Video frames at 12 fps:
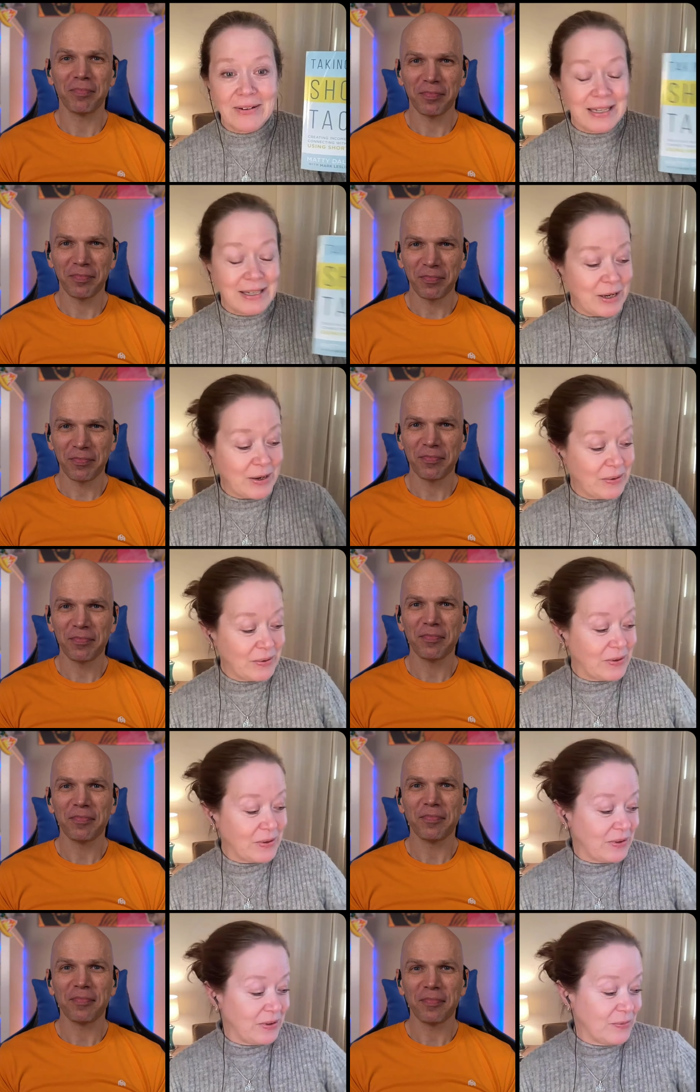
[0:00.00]
Speaker 1: you know you,
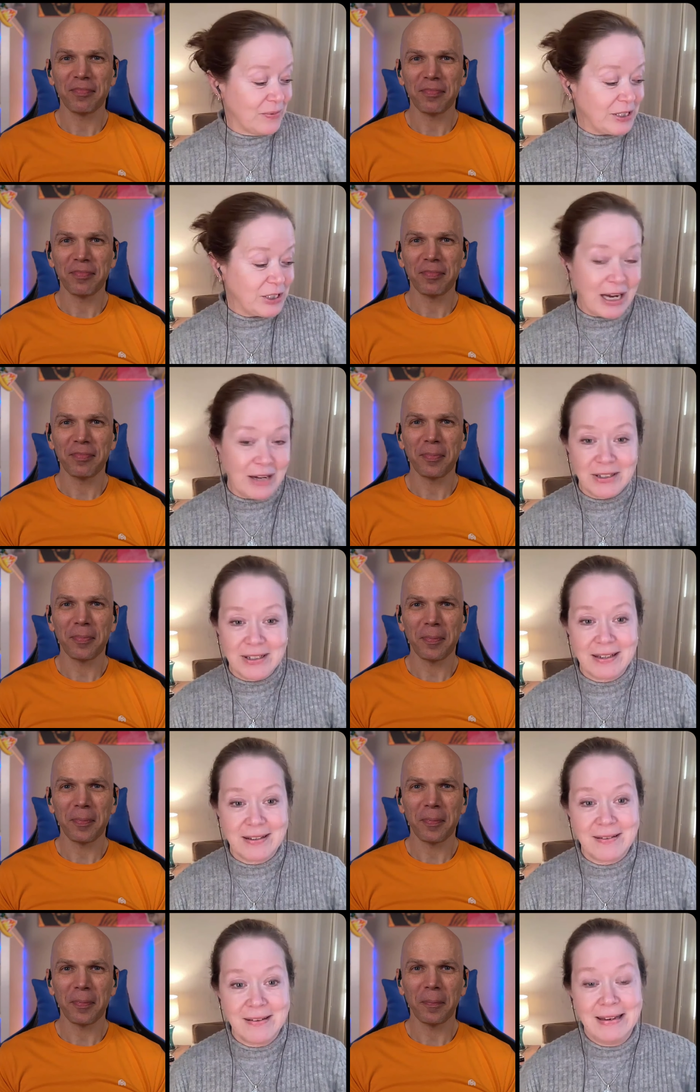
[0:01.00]
you reach out to
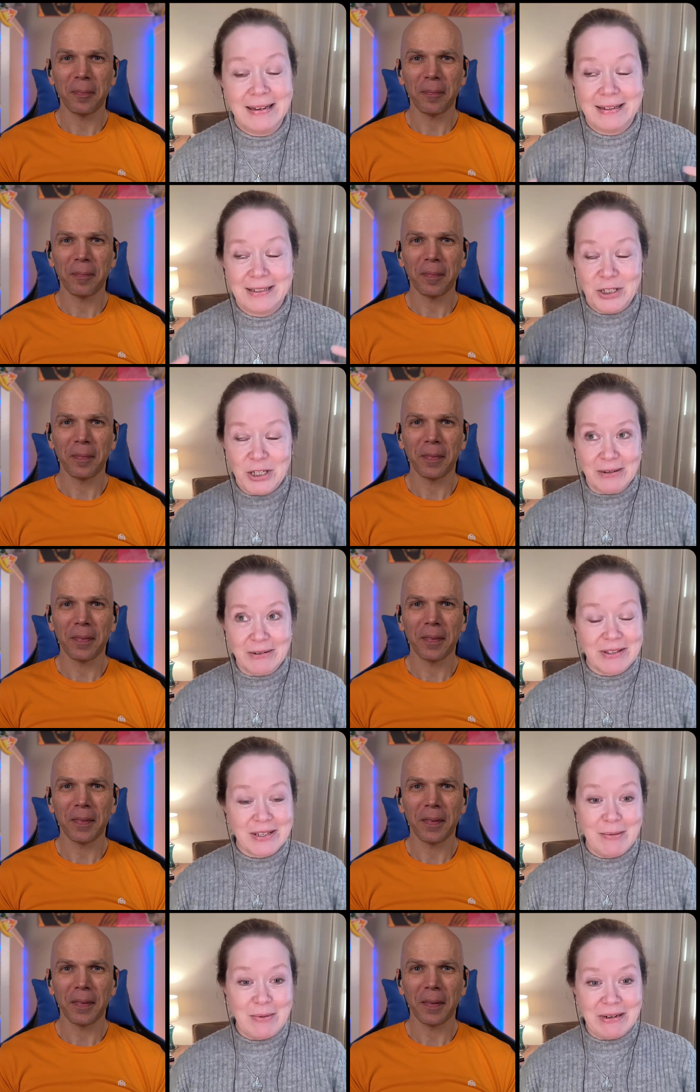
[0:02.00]
this generous
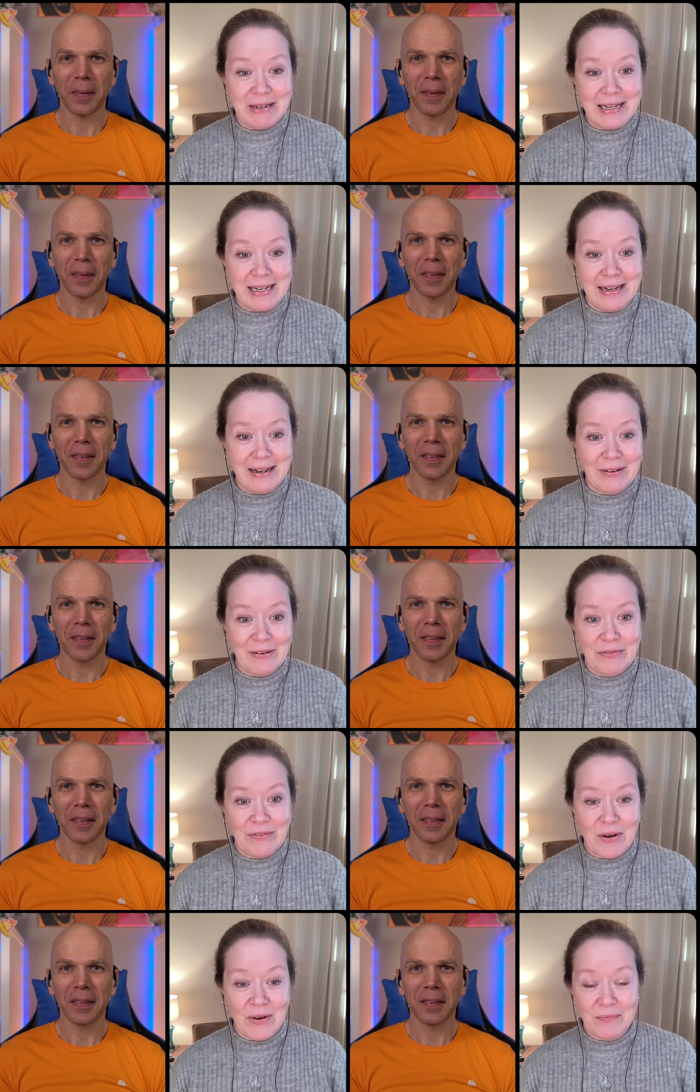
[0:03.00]
community of
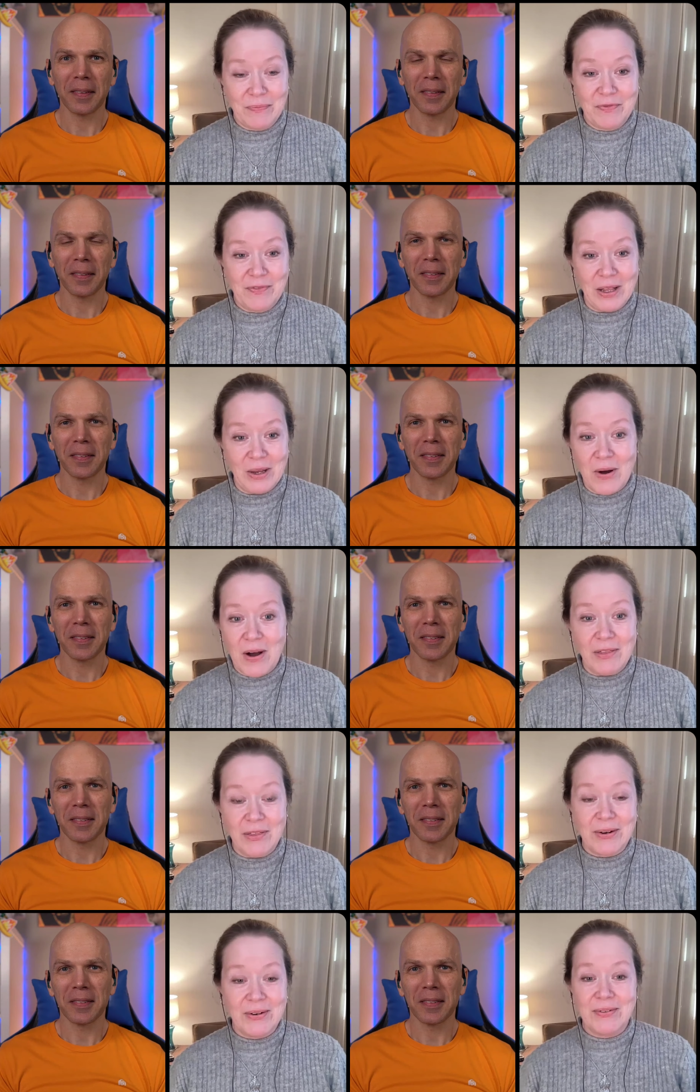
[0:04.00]
fellow
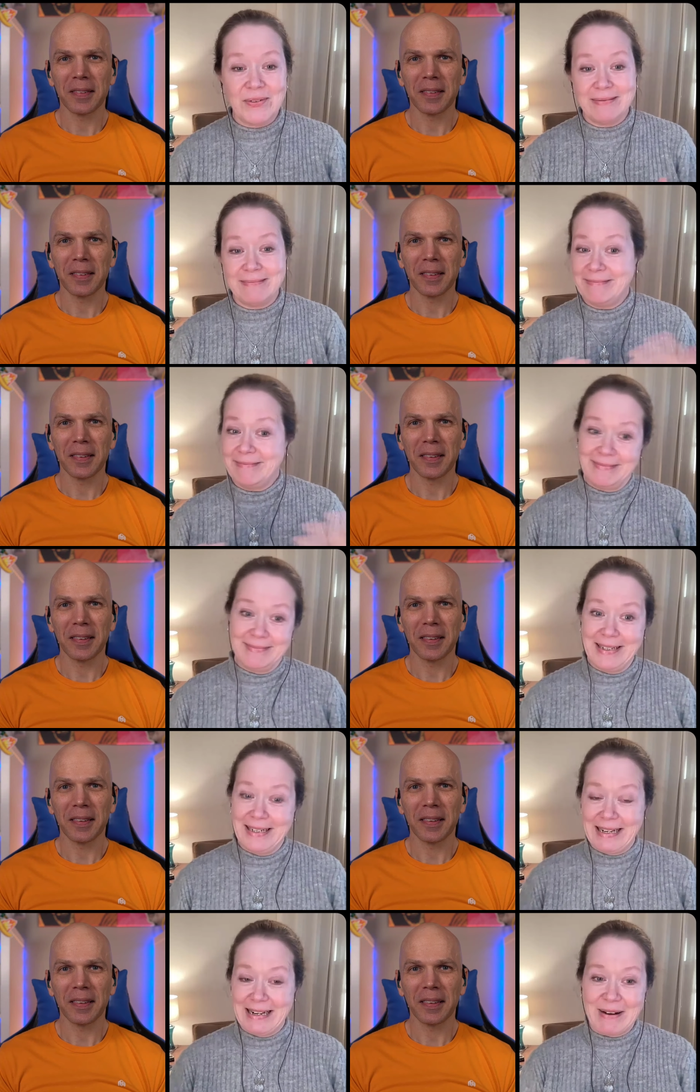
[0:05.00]
authors and
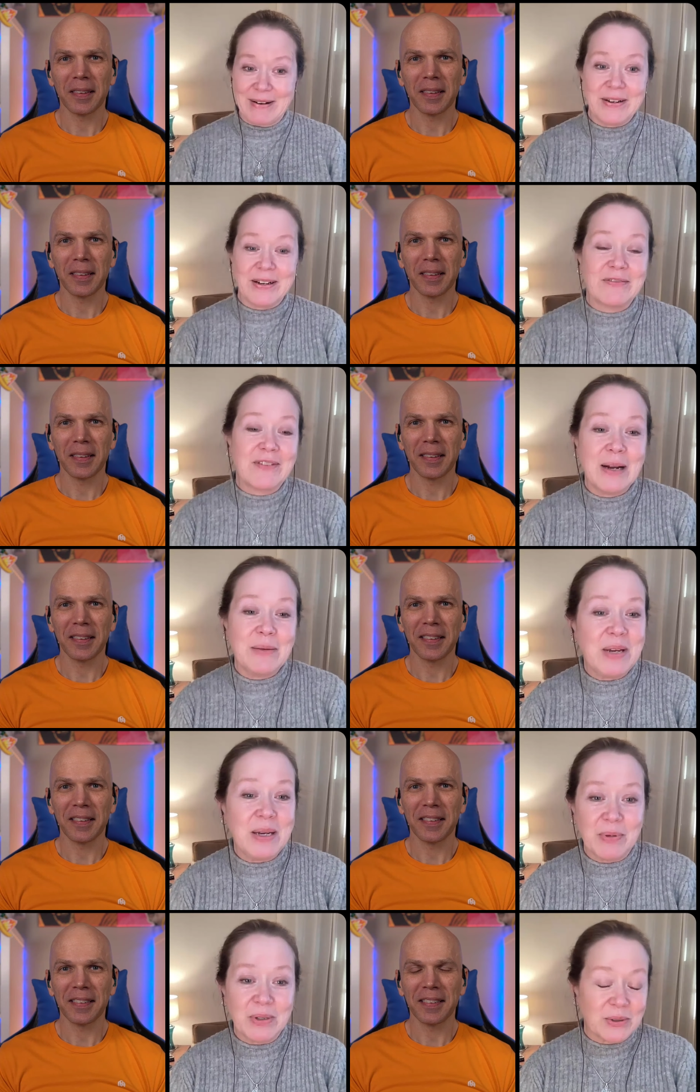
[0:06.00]
you know you can find
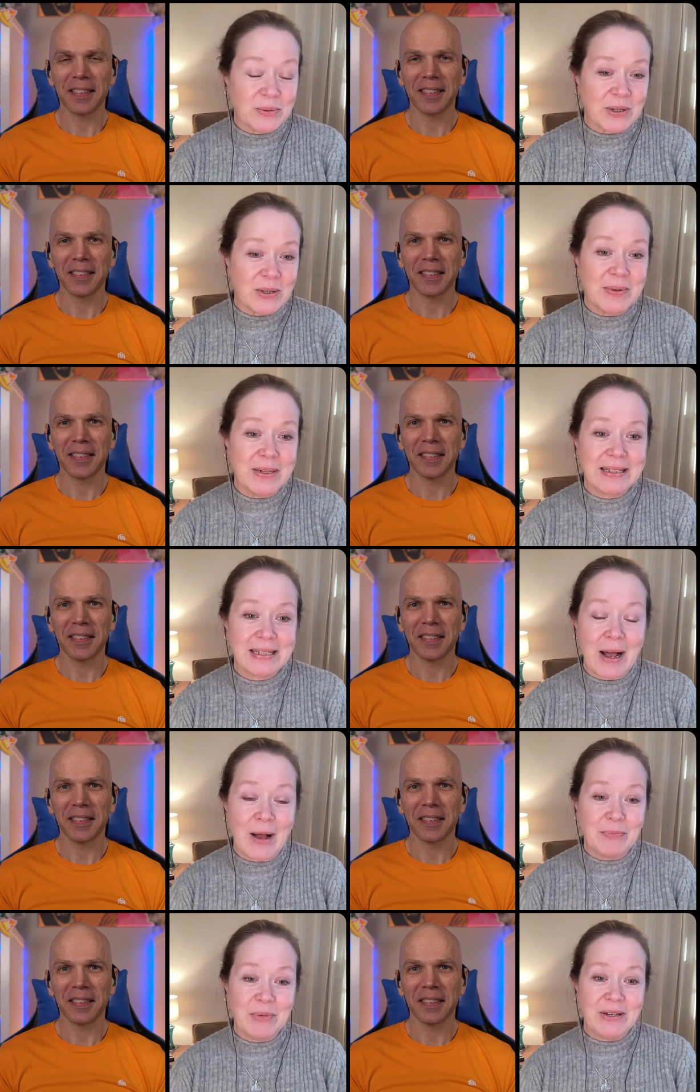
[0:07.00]
people to work with to
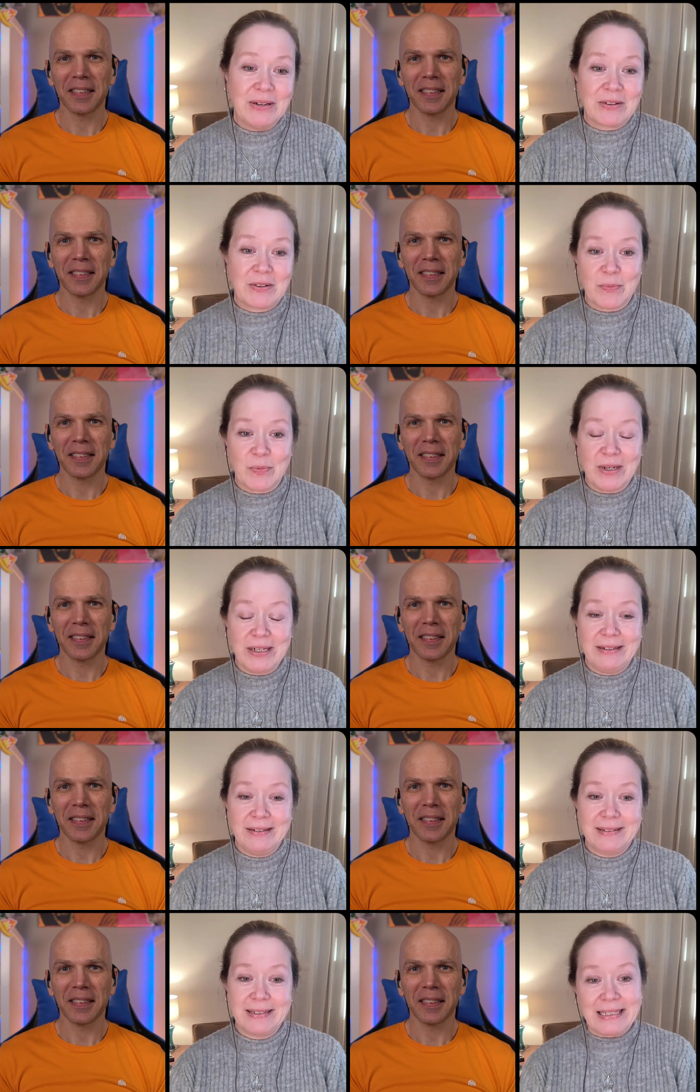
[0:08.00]
help you to support
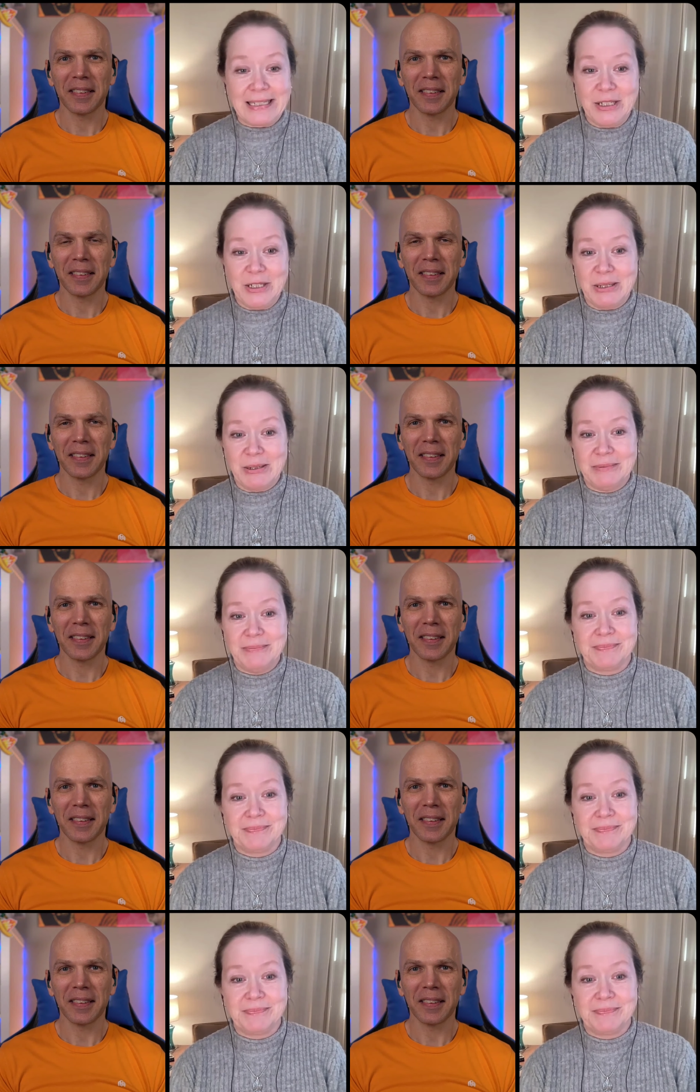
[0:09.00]
you to teach you